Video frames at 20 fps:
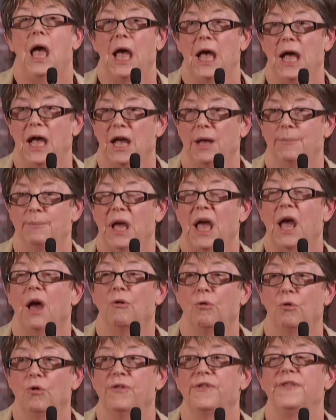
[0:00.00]
um,
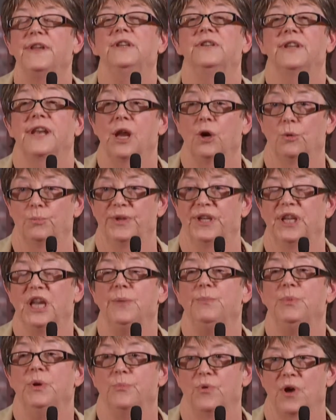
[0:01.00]
are all the things that help to
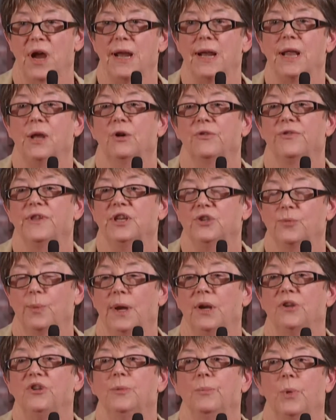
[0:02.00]
keep your brain healthy as
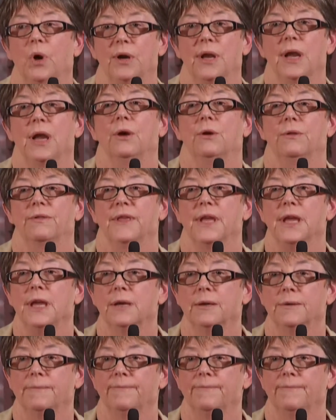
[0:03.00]
well as your body healthy.